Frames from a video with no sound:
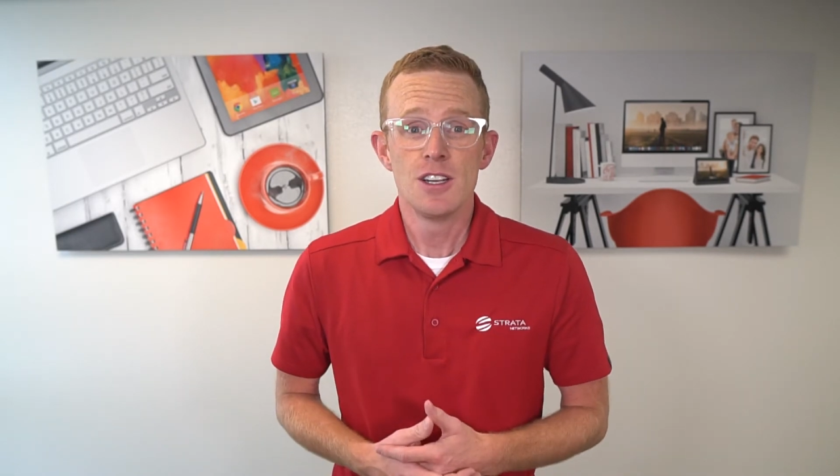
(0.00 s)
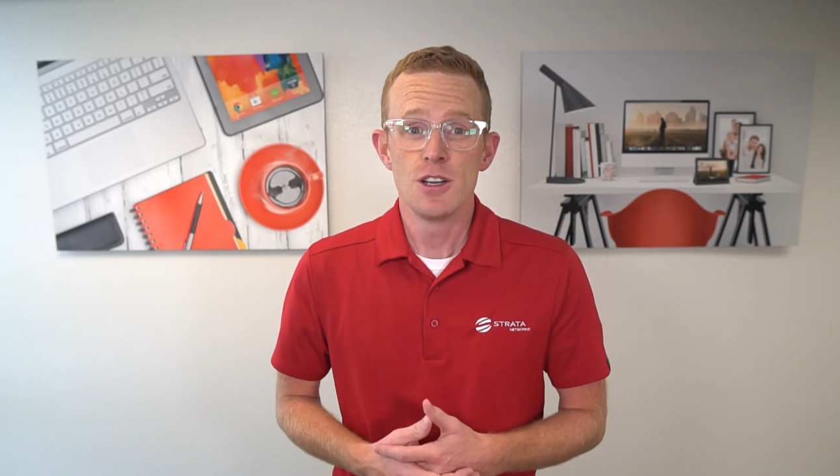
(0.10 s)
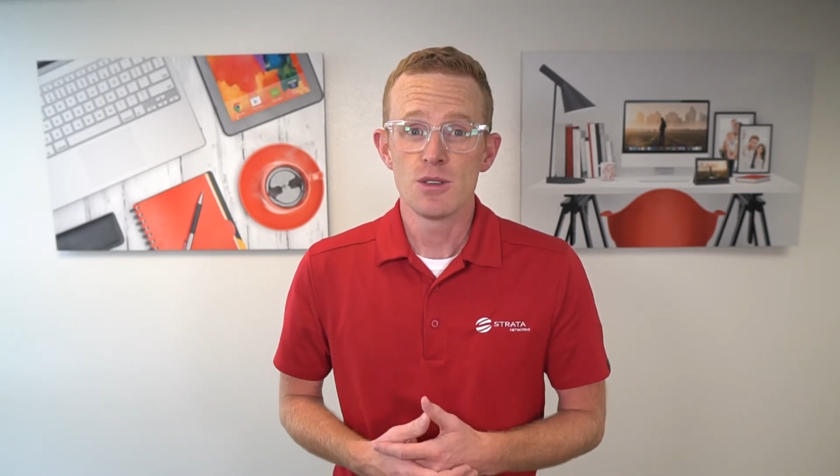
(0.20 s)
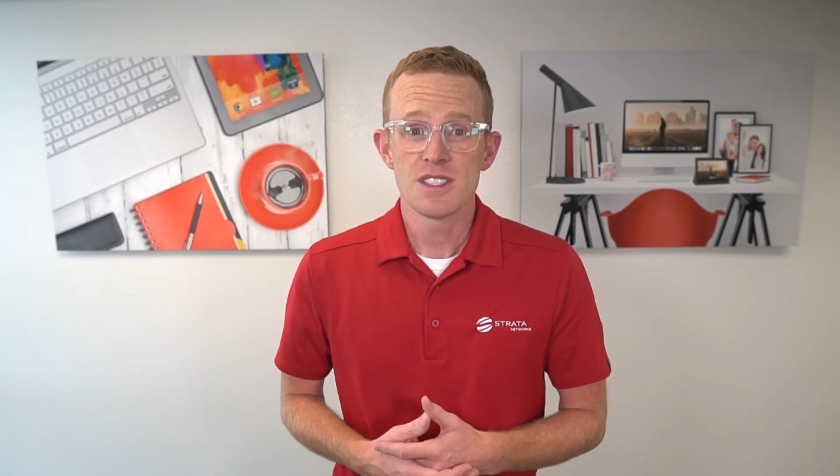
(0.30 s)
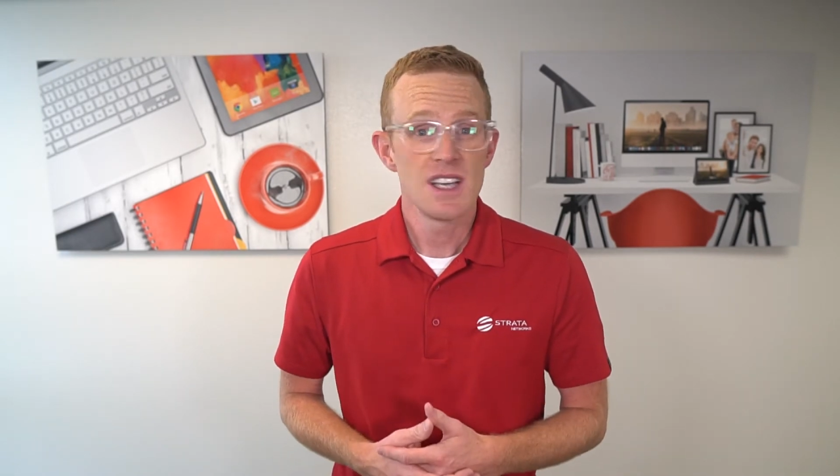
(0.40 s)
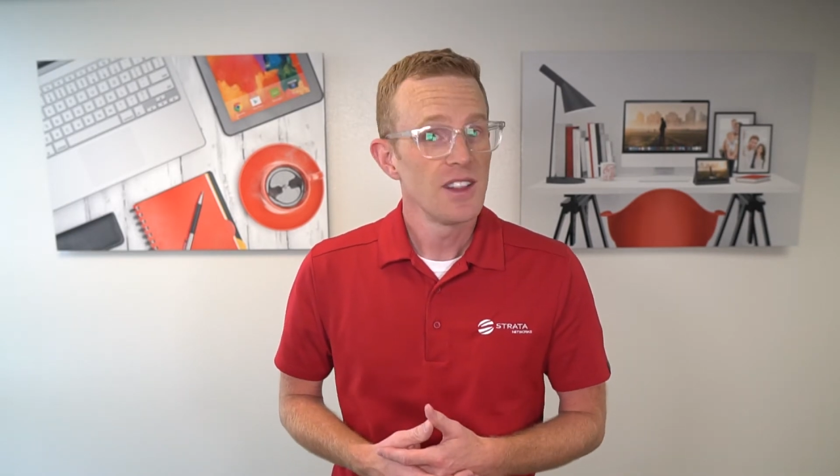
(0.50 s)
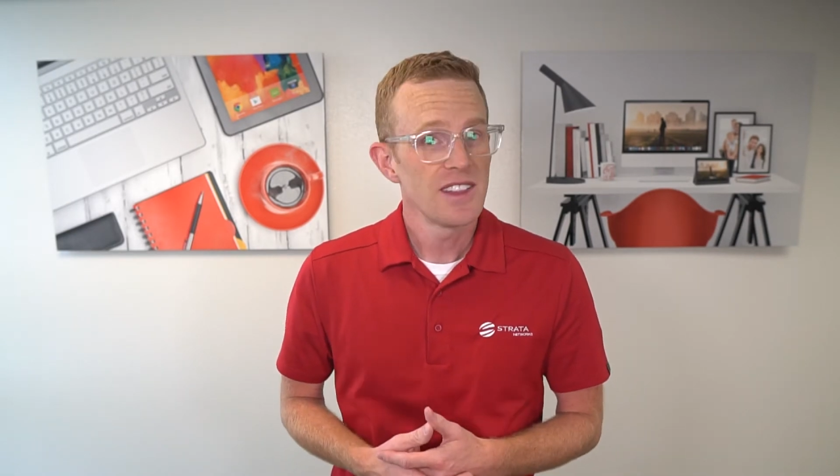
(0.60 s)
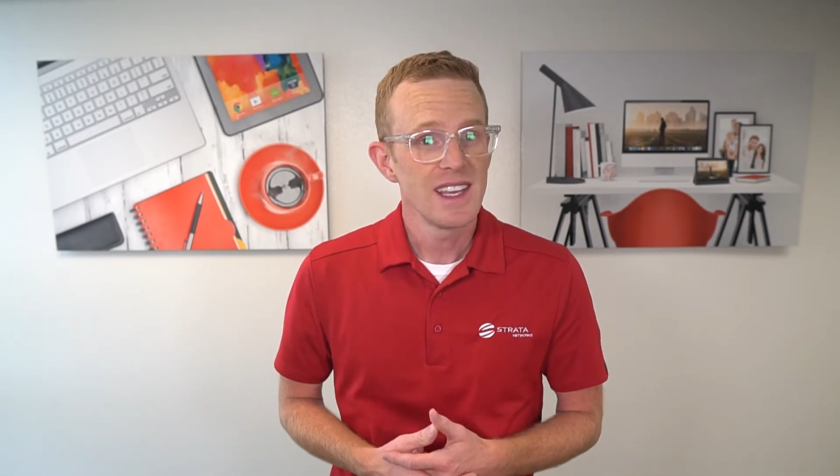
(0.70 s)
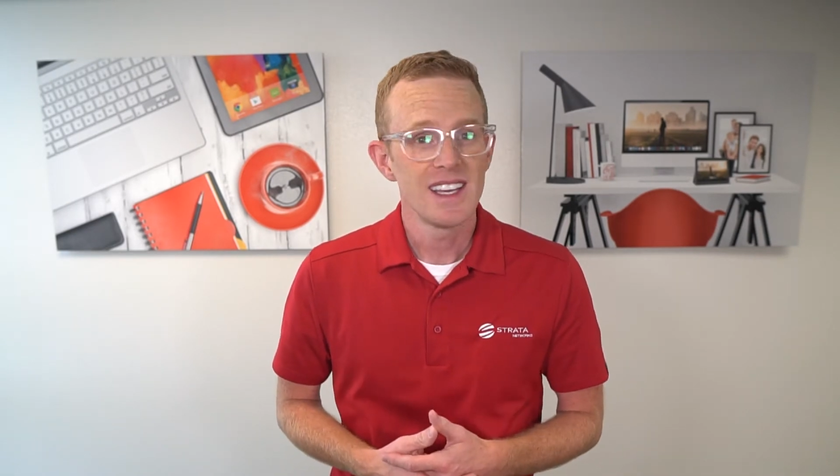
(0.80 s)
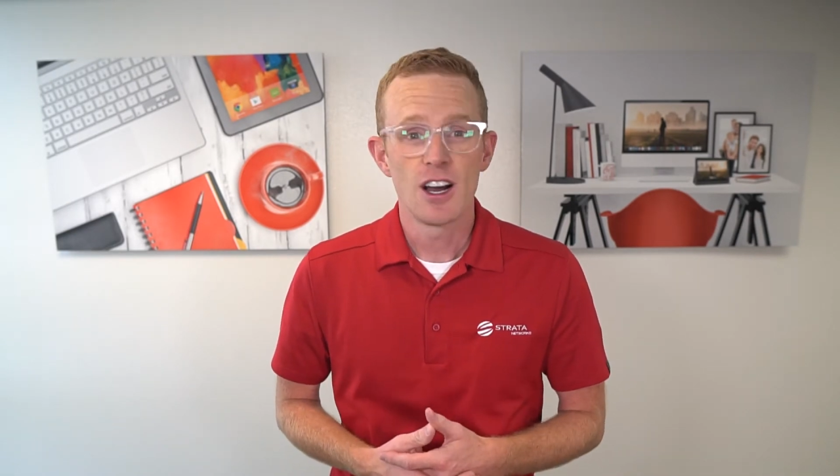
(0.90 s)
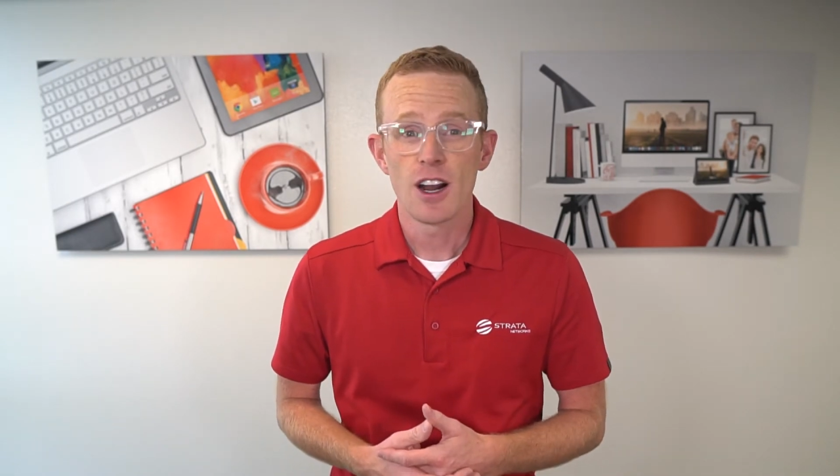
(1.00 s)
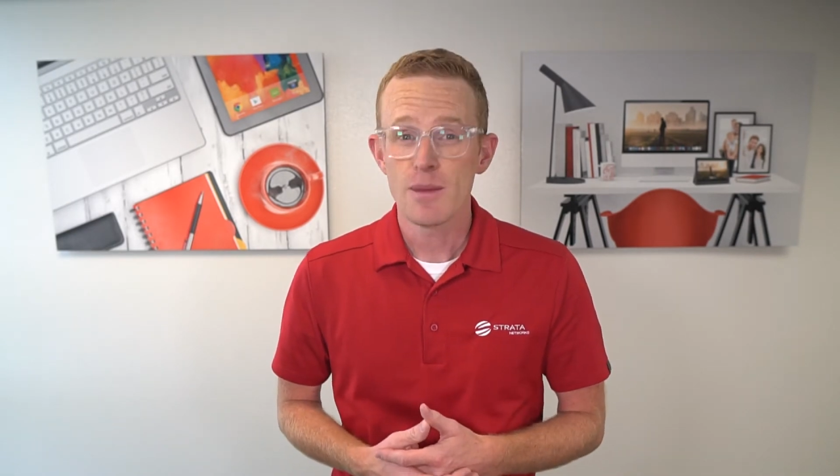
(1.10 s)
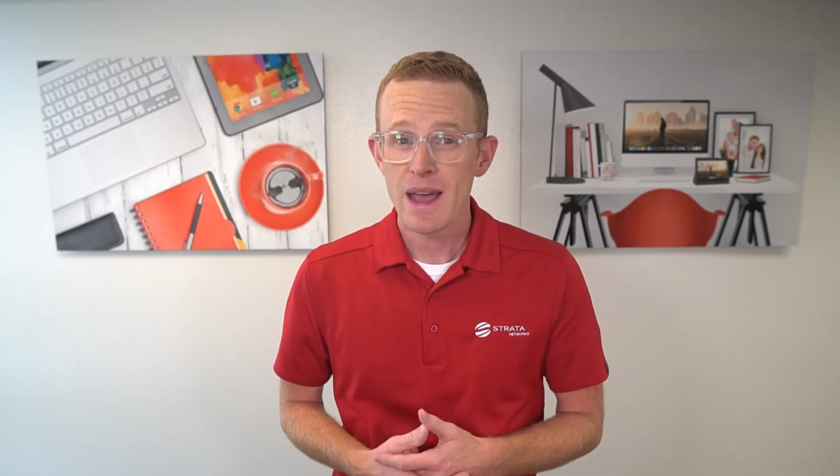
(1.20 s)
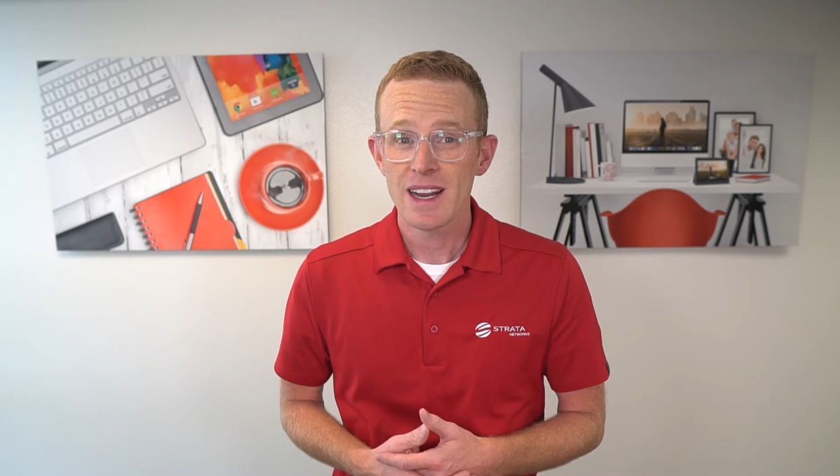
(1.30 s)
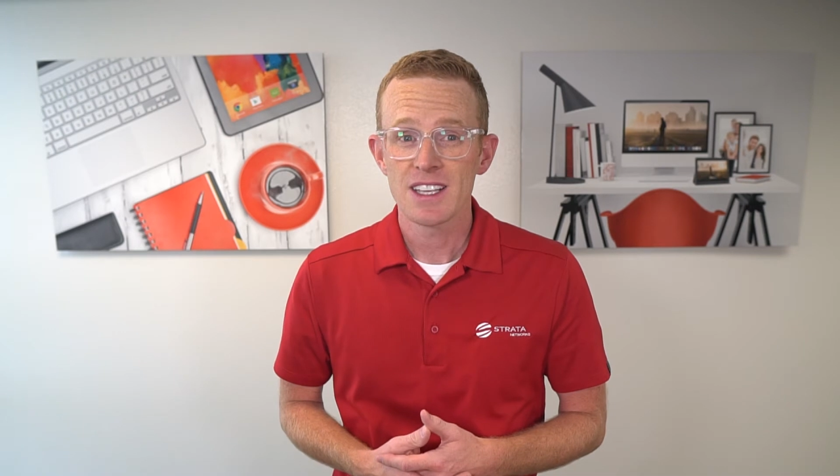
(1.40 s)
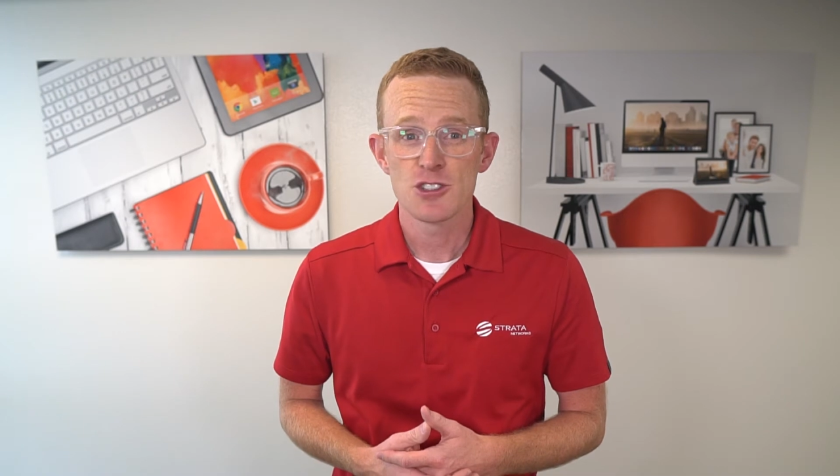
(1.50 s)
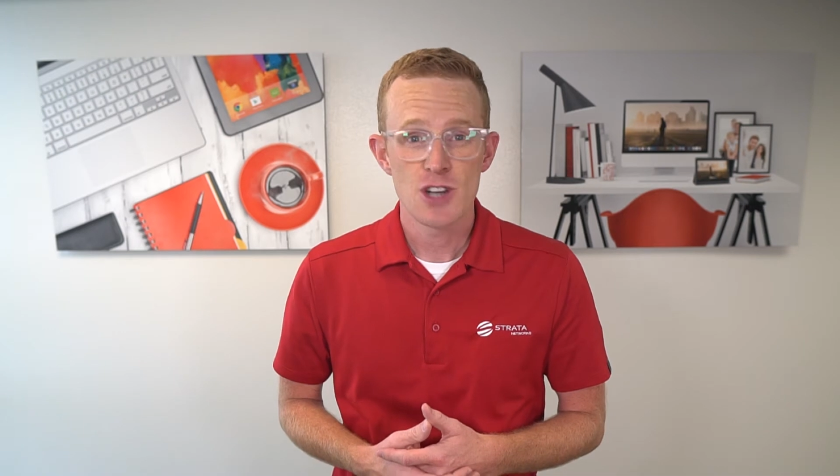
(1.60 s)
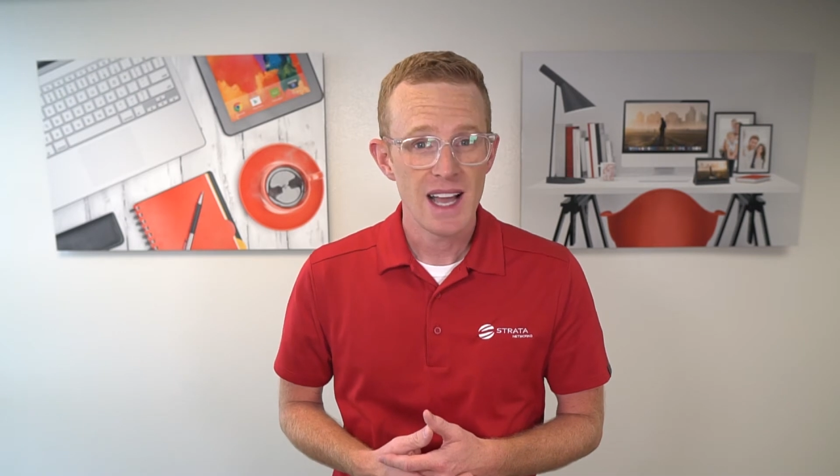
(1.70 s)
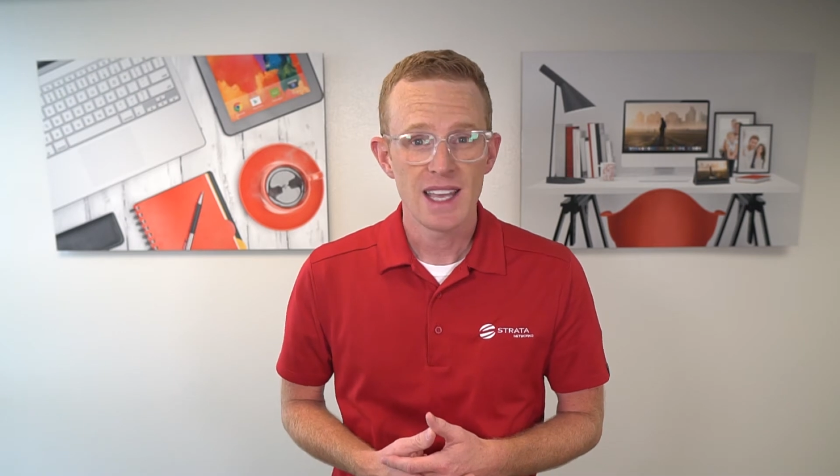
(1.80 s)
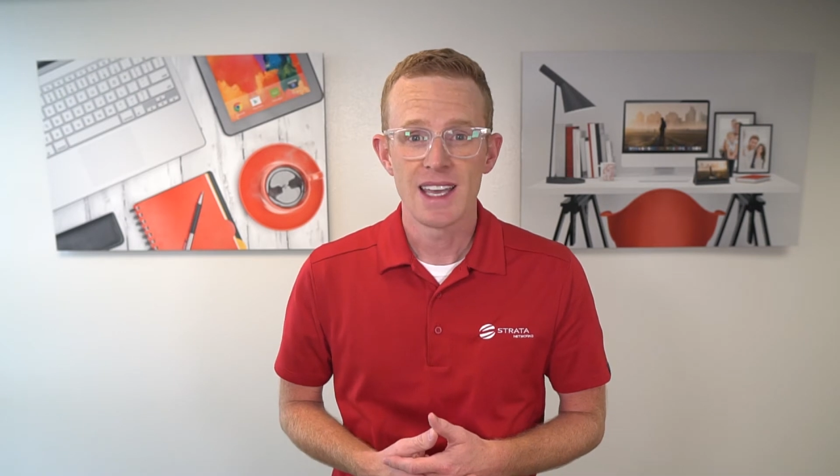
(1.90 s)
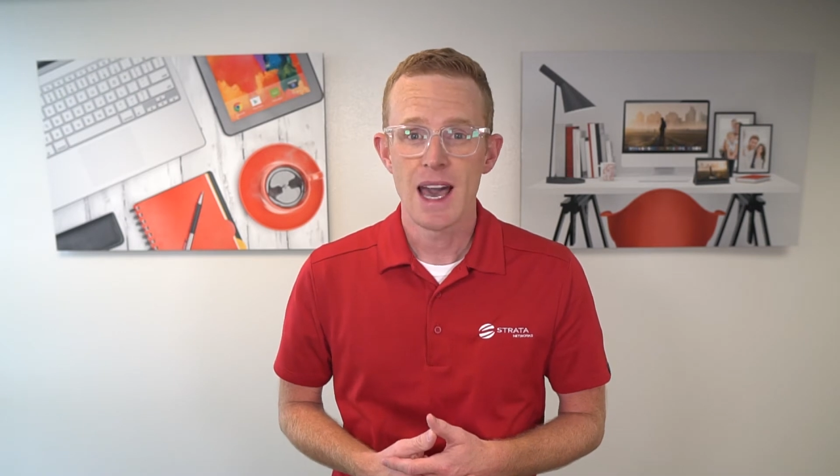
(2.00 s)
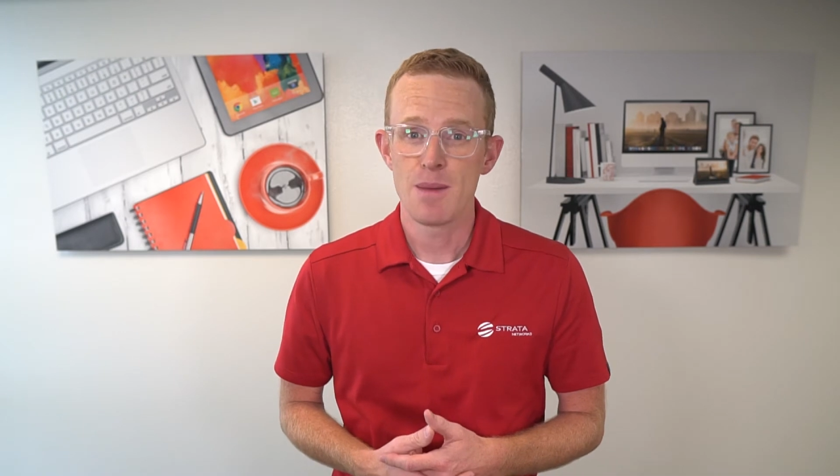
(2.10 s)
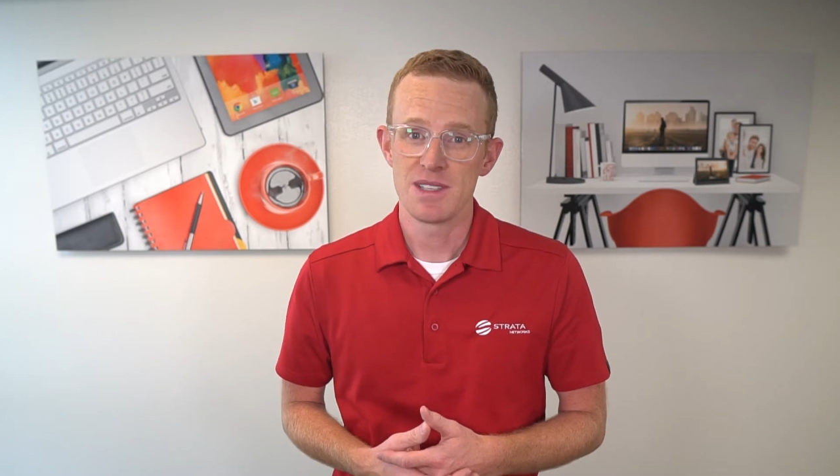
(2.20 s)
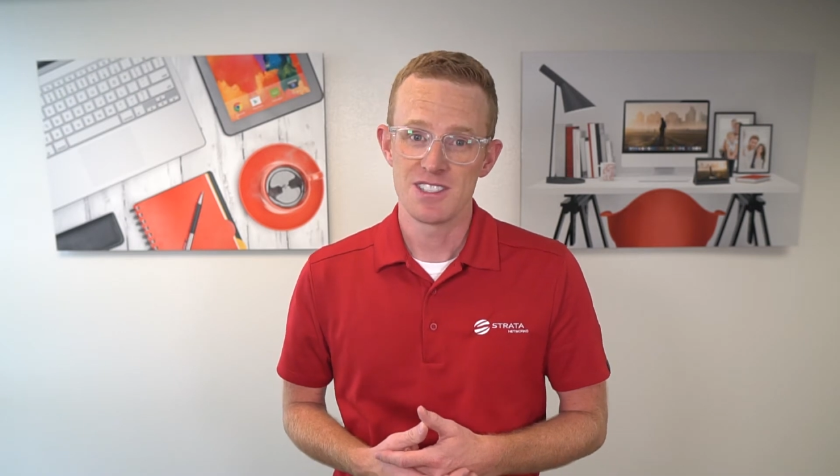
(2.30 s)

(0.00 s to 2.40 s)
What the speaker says: No stealthy and automatic tracking app